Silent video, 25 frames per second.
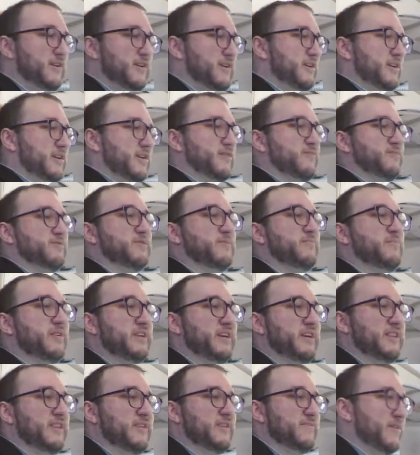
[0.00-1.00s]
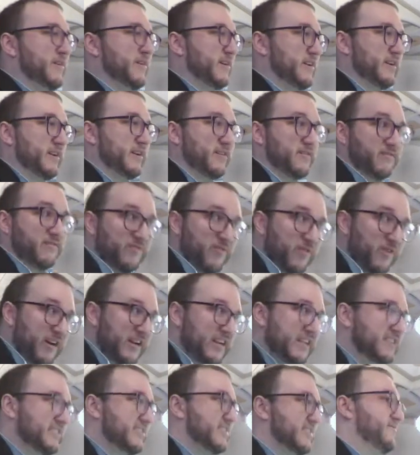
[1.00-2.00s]
you know somebody in the American Guild of
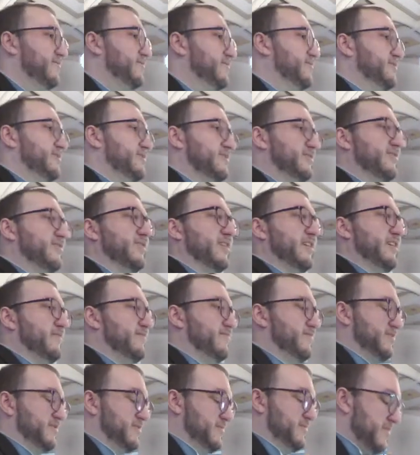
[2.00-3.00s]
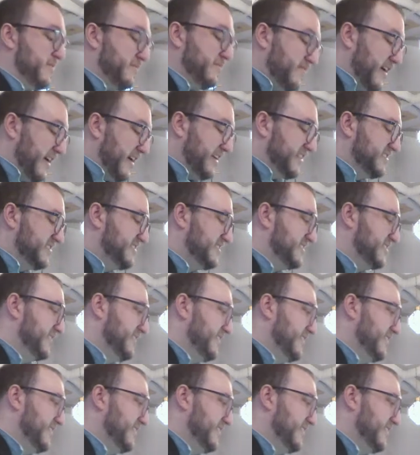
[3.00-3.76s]
Organists if you're just looking for some advice.